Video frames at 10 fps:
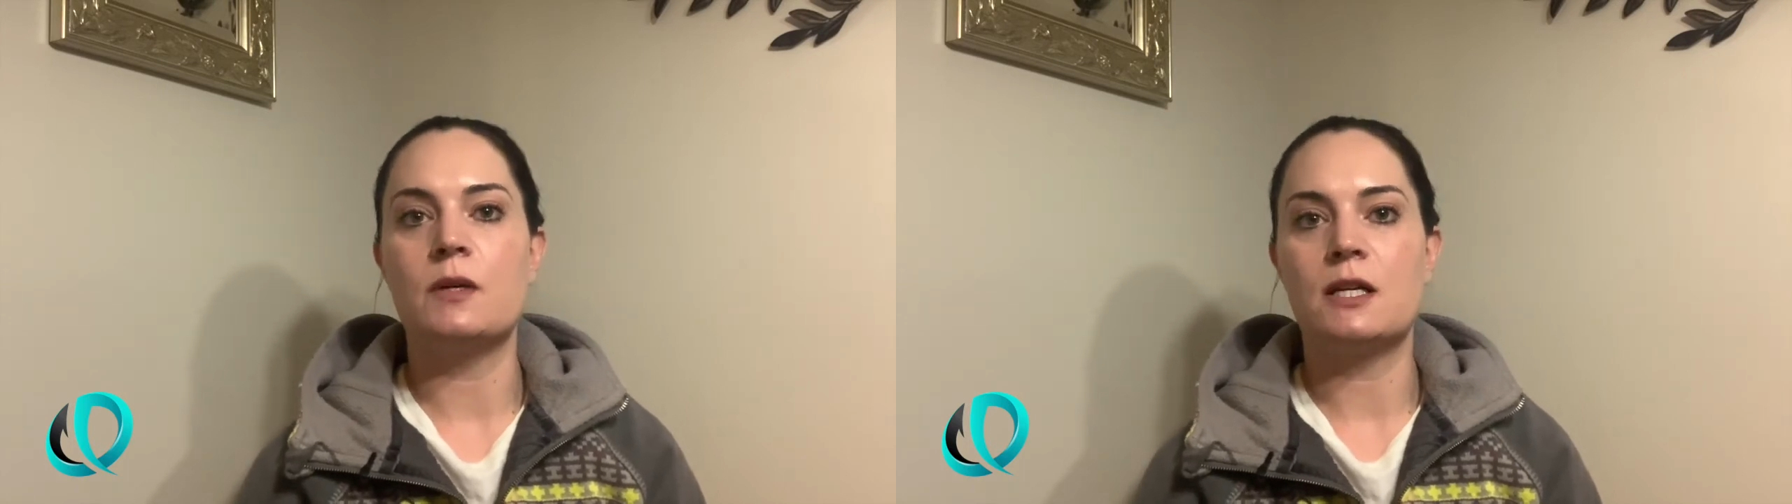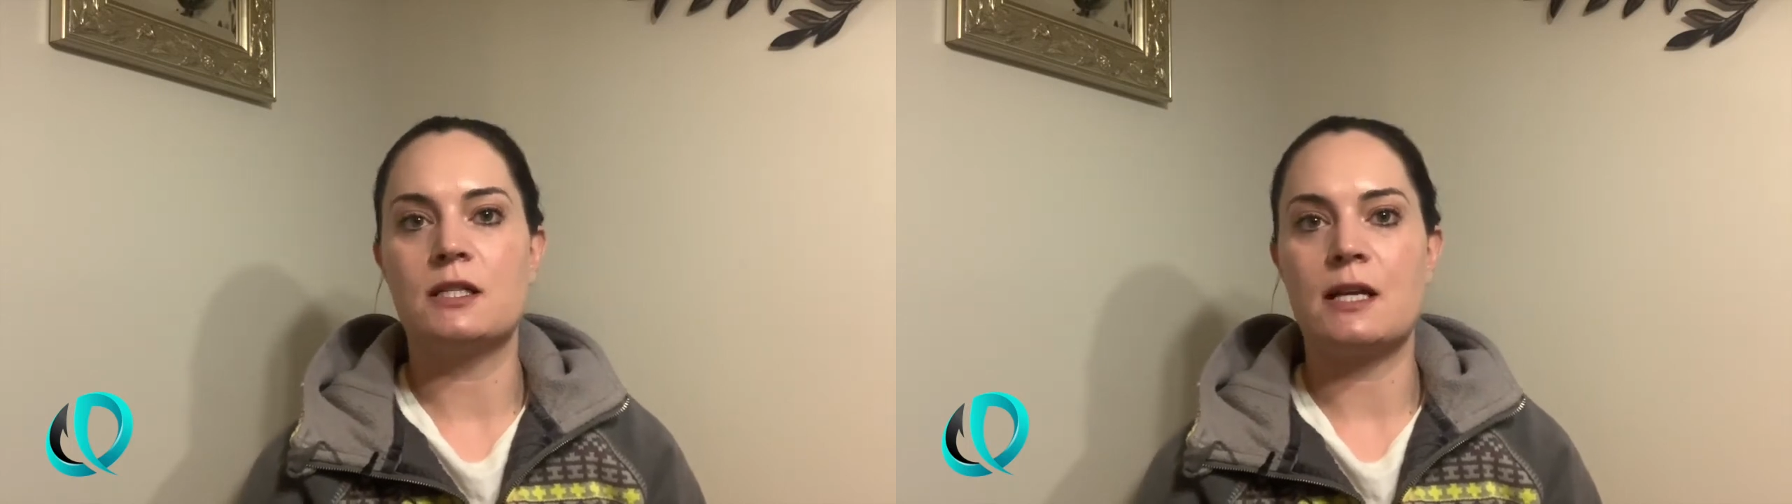
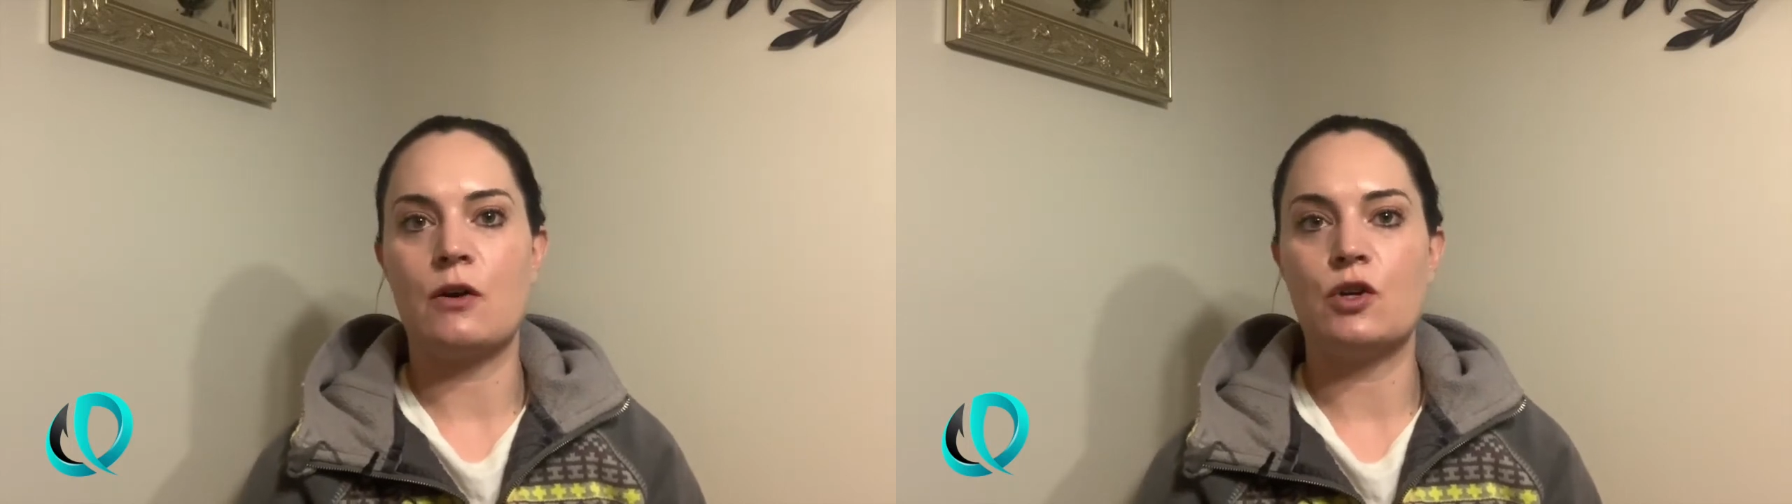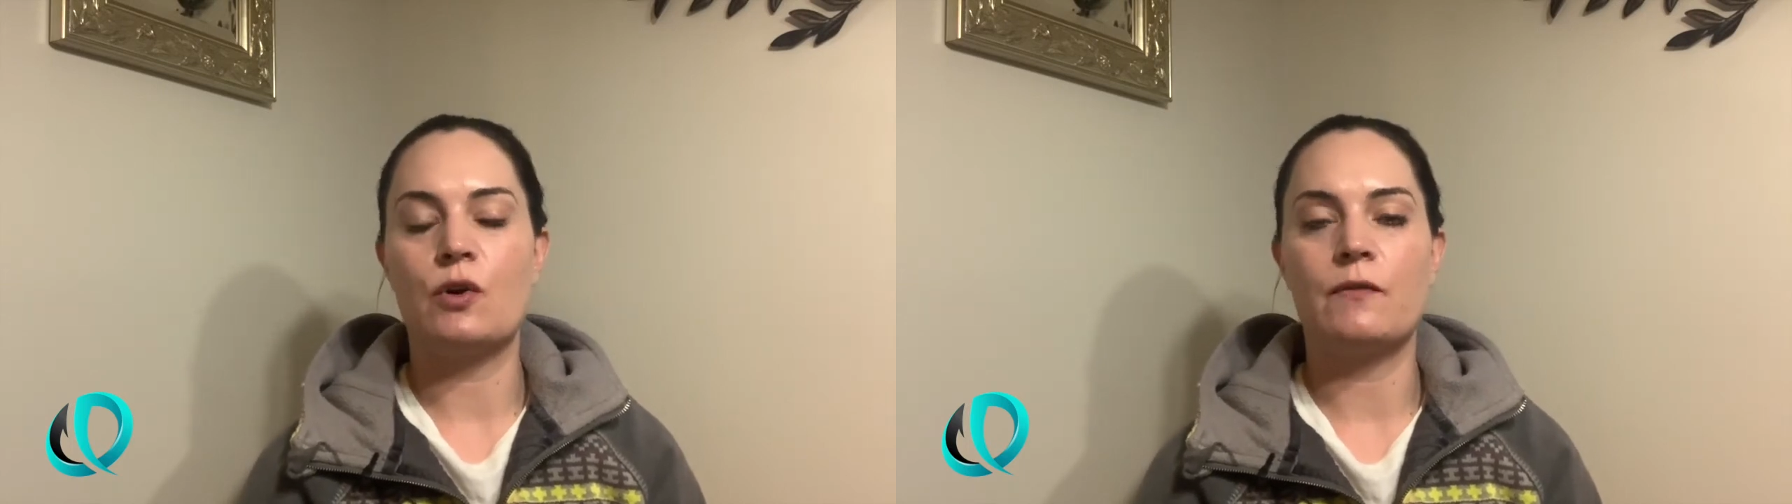because now
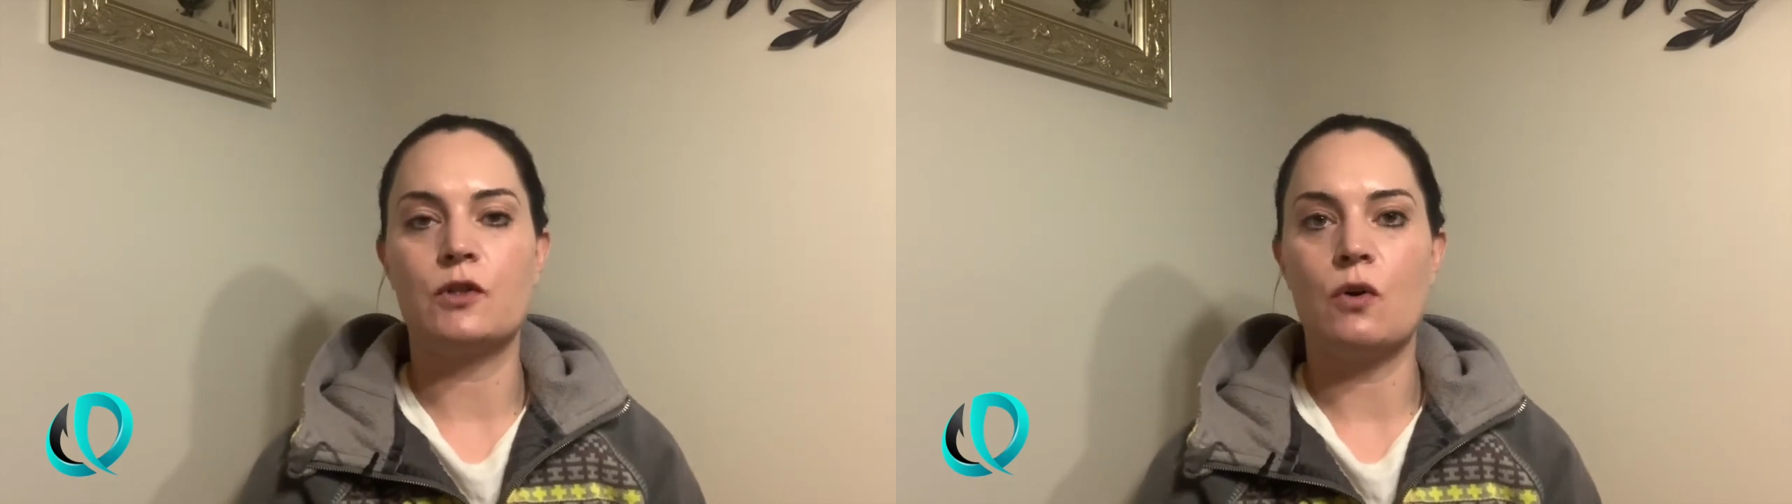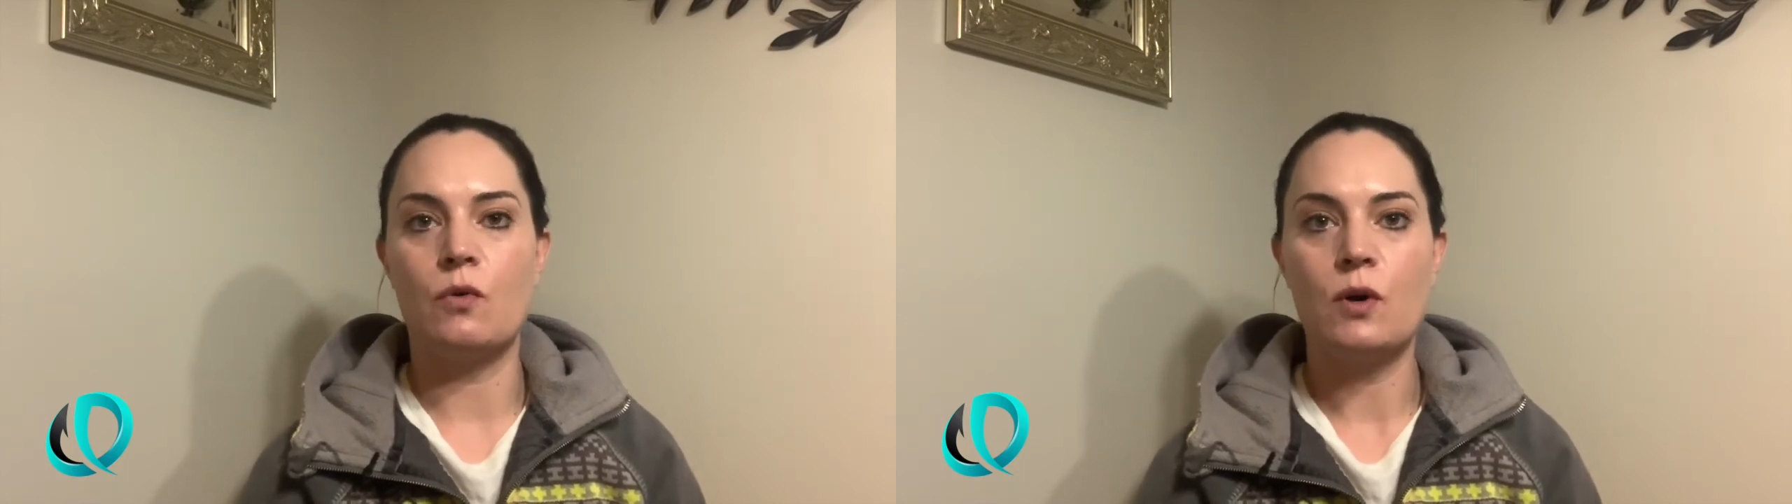you don't have
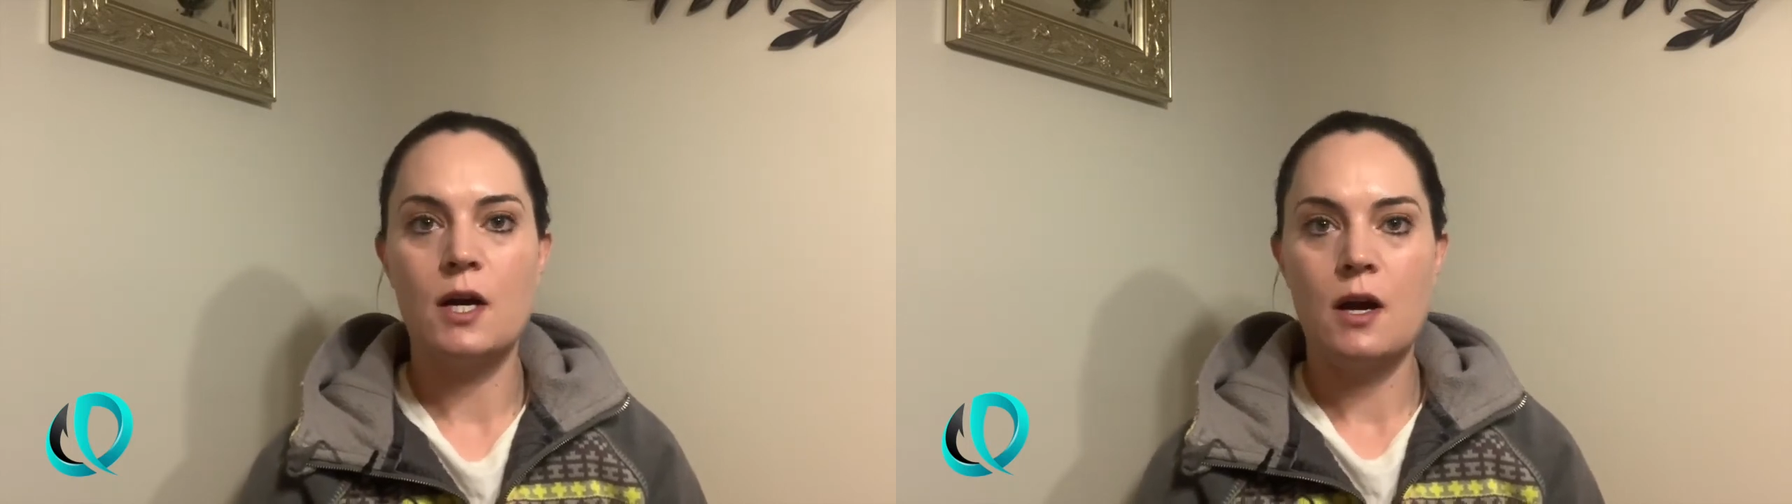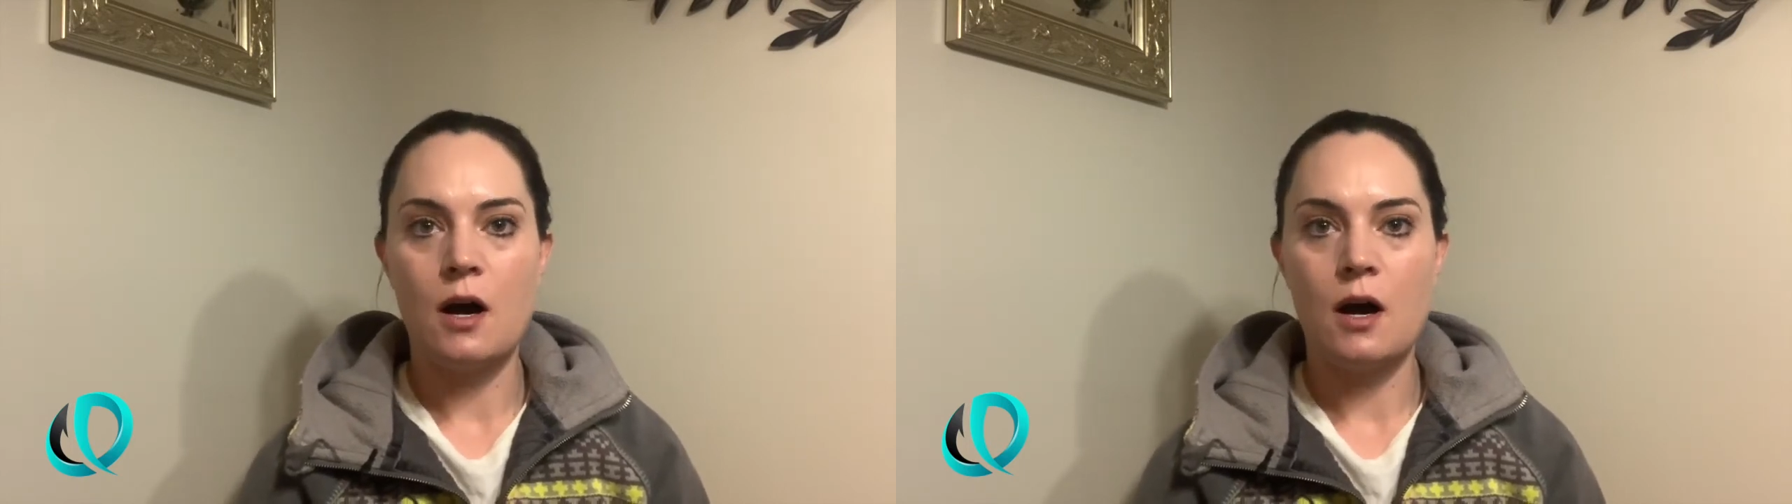to go